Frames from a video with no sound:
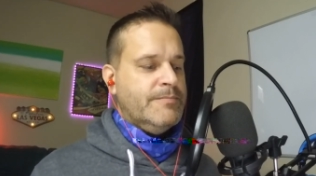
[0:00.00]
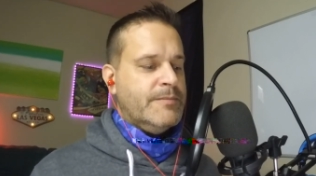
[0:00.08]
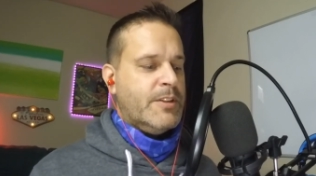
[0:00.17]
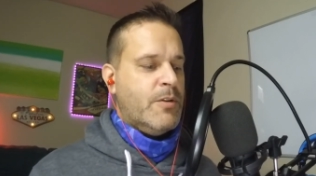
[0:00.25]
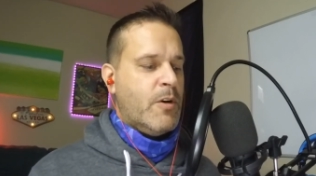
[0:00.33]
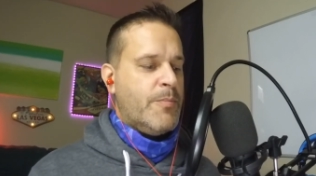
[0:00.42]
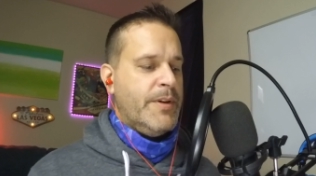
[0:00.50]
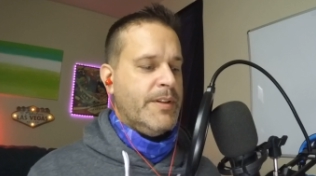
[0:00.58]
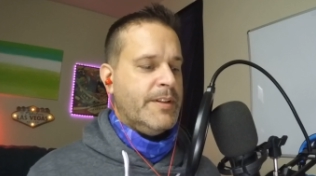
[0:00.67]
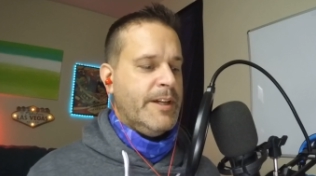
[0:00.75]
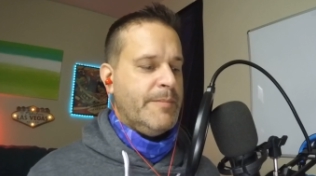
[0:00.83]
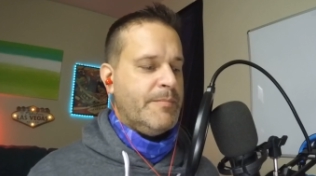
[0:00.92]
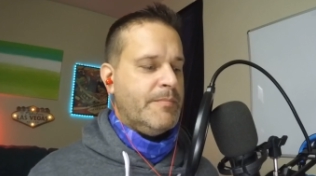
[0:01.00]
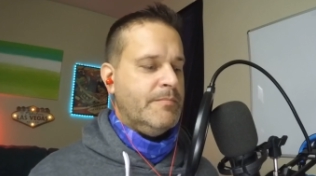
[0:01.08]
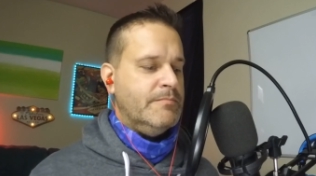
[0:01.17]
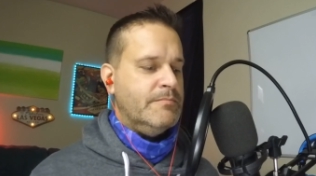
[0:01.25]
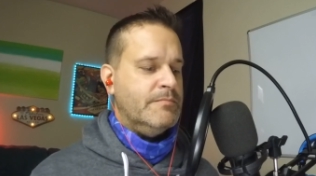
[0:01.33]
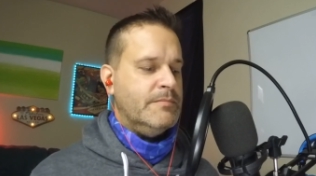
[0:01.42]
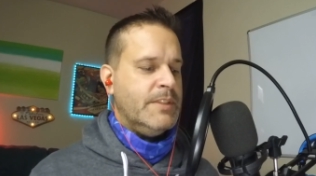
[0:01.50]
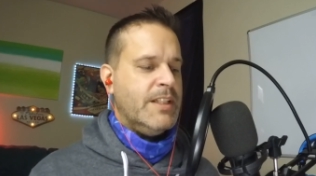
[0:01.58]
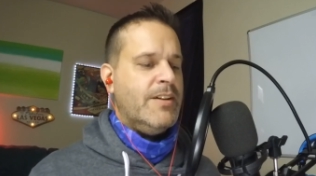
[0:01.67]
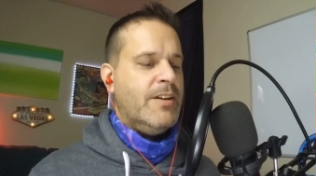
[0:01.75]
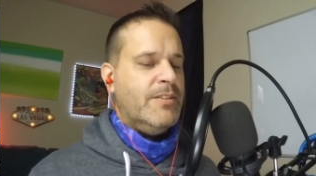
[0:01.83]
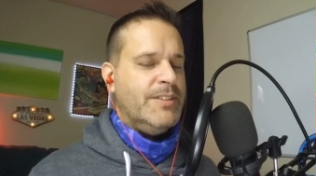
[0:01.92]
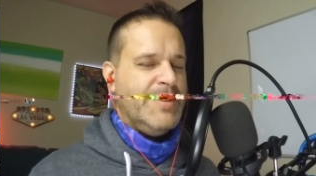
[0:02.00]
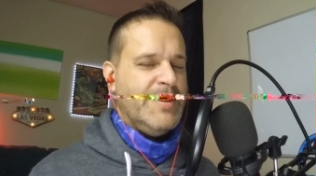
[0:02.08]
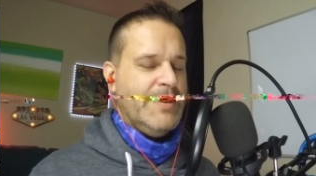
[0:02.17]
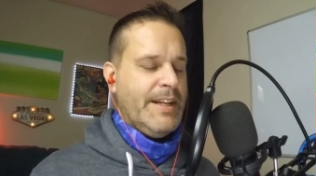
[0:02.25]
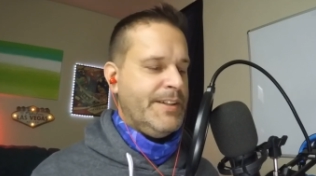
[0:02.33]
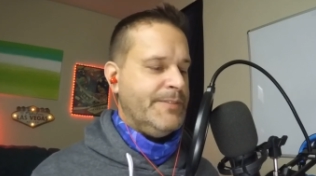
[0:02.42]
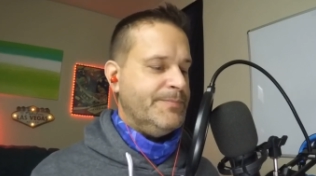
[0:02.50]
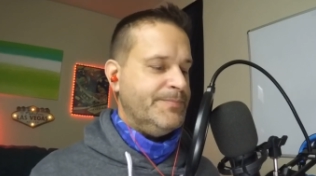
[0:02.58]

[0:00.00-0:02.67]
corporate type, you know, you get it.